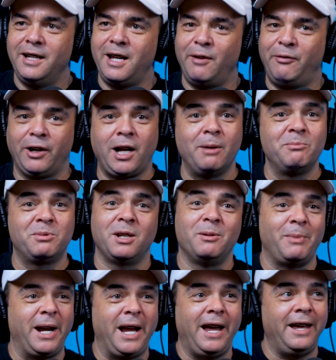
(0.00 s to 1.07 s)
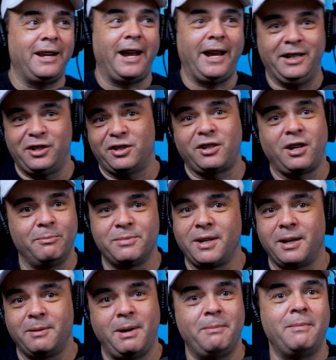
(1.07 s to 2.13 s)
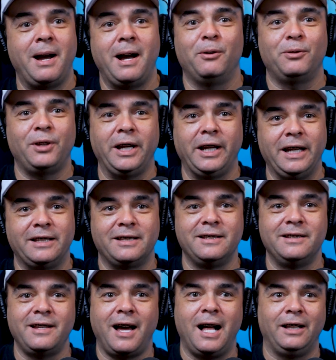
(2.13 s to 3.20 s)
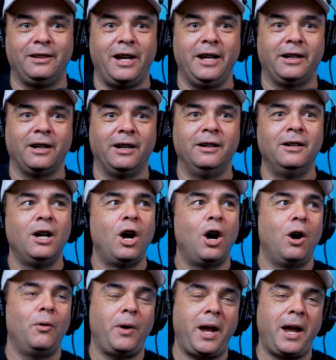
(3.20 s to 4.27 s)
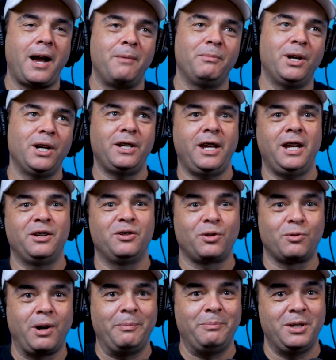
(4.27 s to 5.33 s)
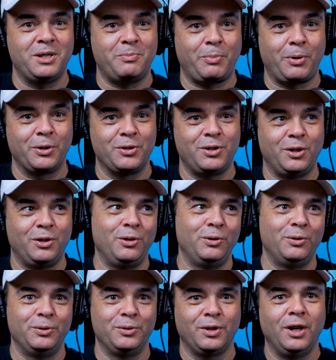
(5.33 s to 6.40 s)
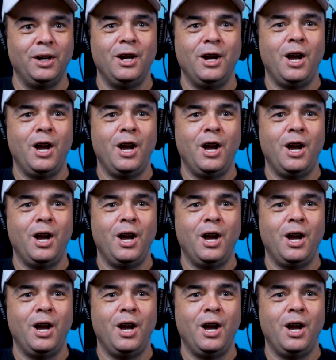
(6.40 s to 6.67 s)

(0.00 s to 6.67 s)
if it comes into my head, it just comes out of my mouth. Like, it's not like oh, hey, I'm going to interrupt this person whose